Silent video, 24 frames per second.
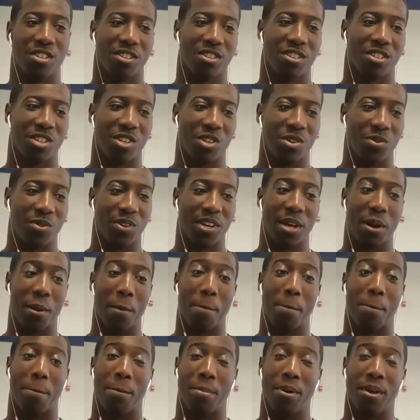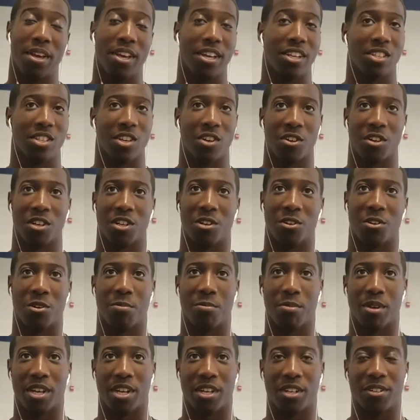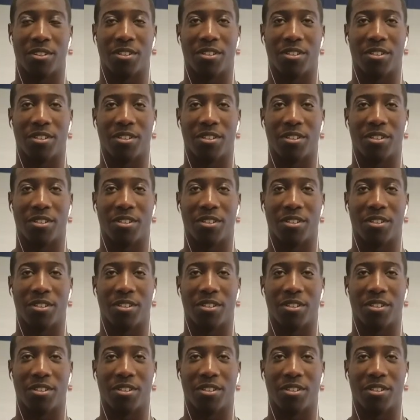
So we got a big target on our back.